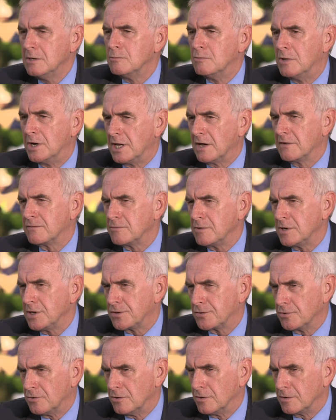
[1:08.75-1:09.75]
Whenever we
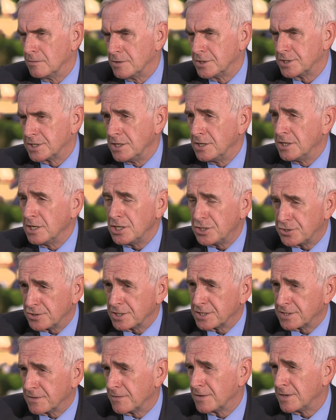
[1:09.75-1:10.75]
thought it was in the
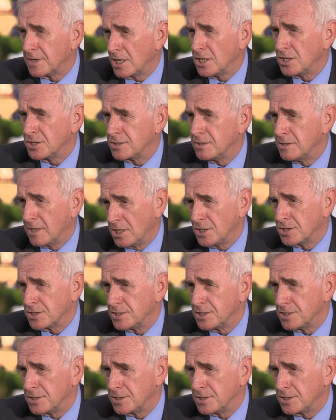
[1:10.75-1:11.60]
interest of the nation